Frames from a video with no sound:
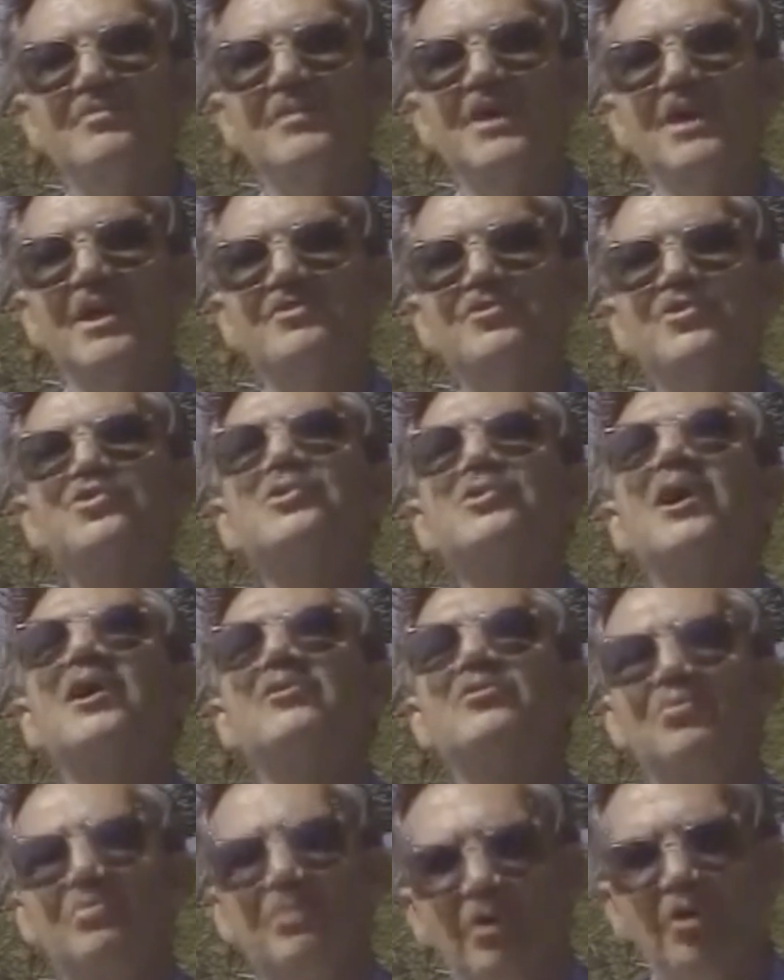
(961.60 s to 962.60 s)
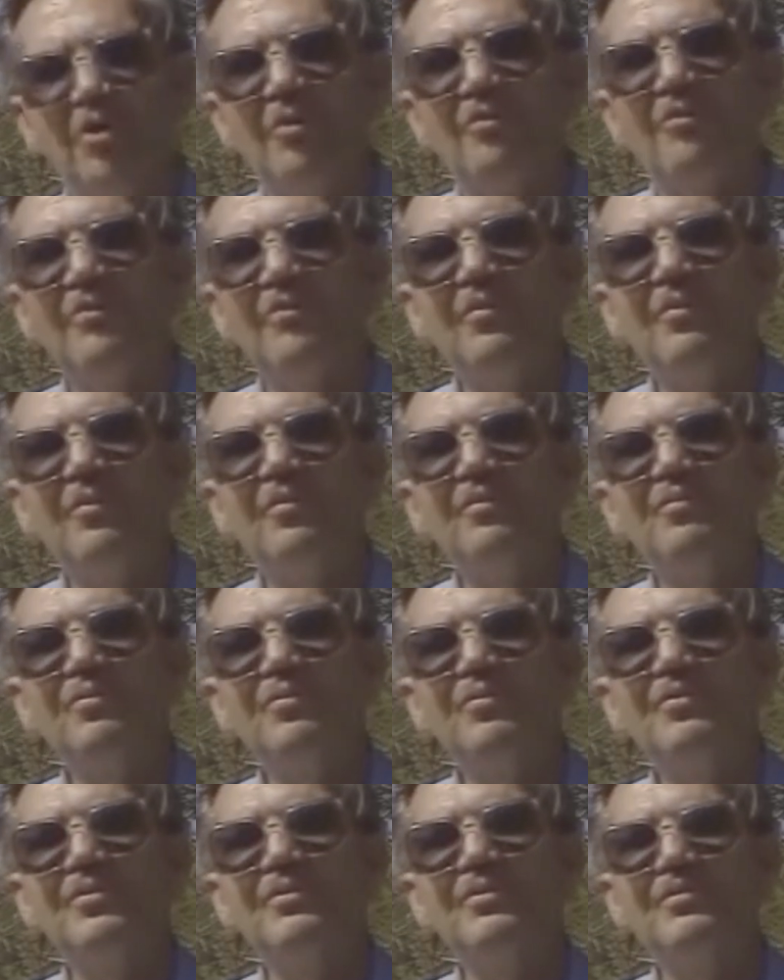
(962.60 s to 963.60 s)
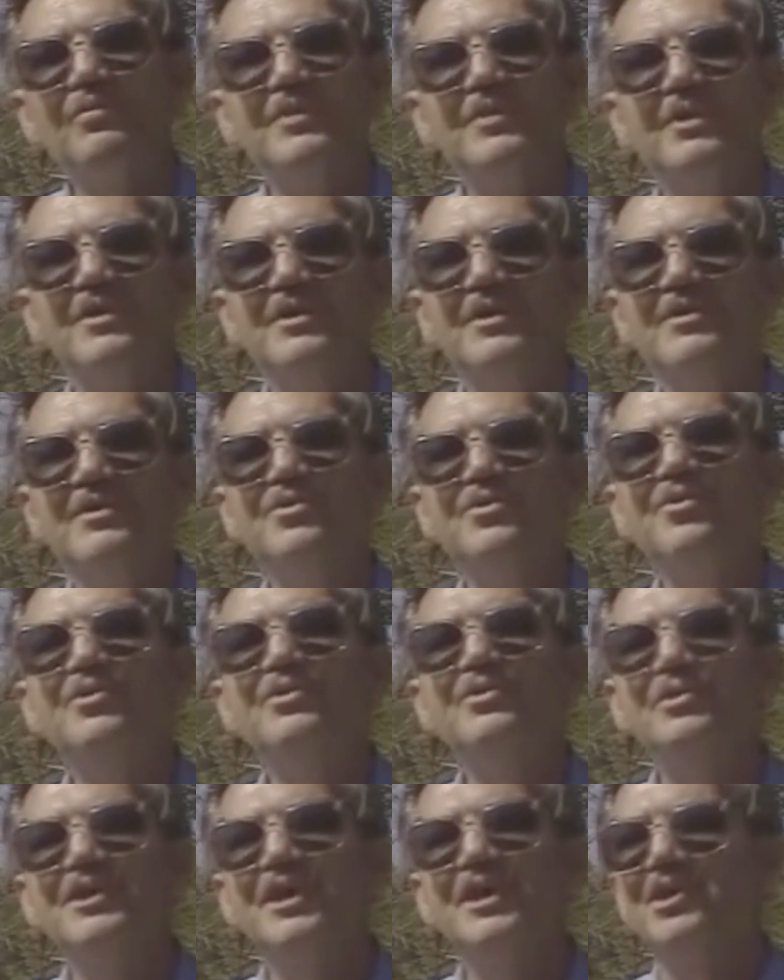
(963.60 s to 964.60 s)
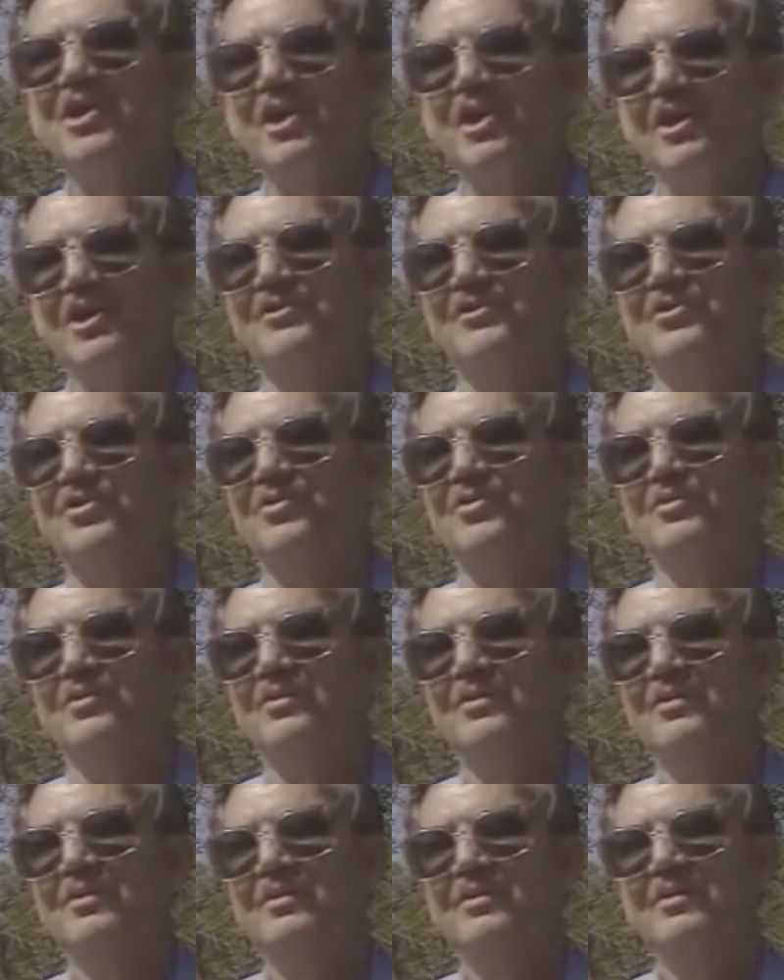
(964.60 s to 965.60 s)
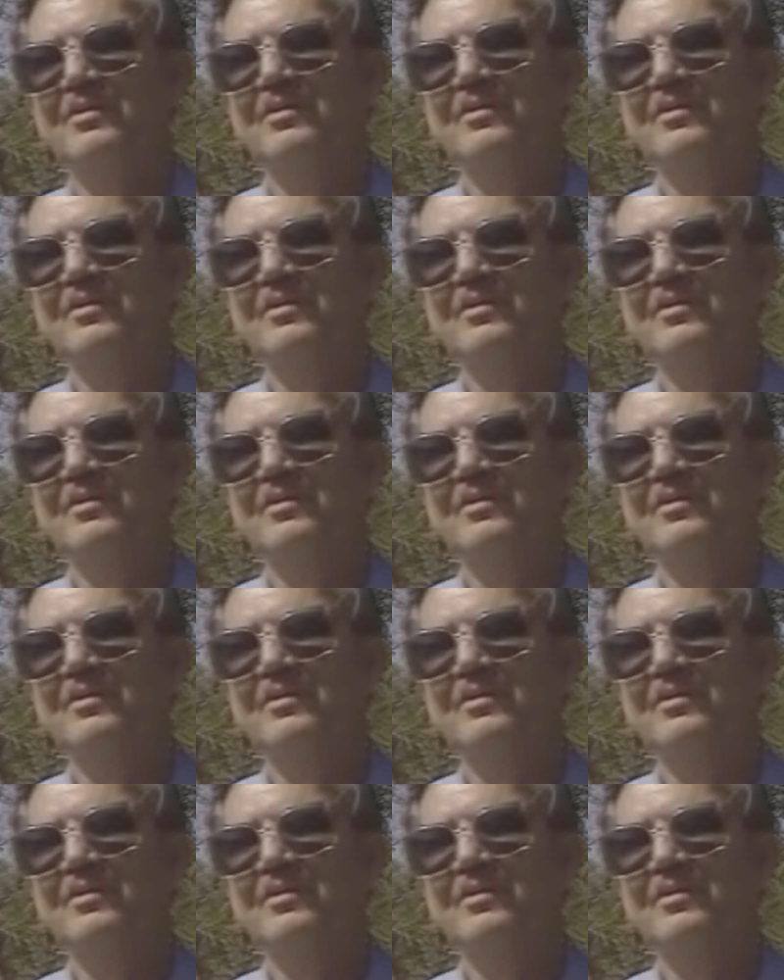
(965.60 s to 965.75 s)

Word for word: the pull, that you get cling to. Who